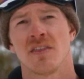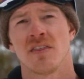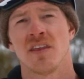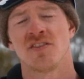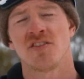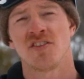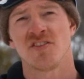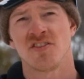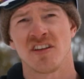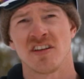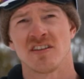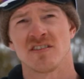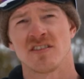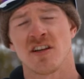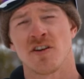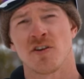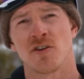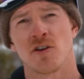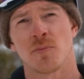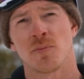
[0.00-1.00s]
This is the
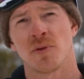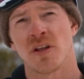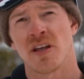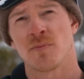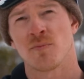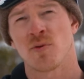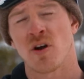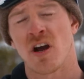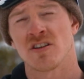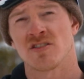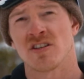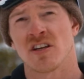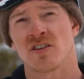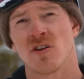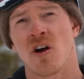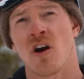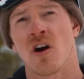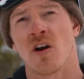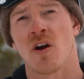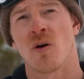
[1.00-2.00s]
Interior Plain Project
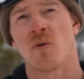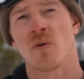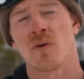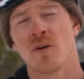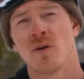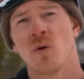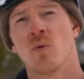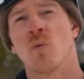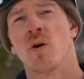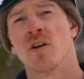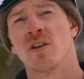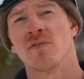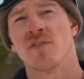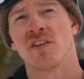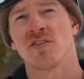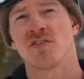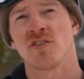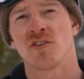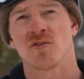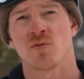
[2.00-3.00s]
Harrow, one of
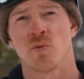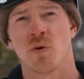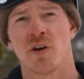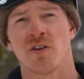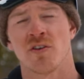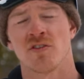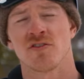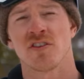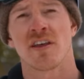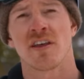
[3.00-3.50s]
this year's winners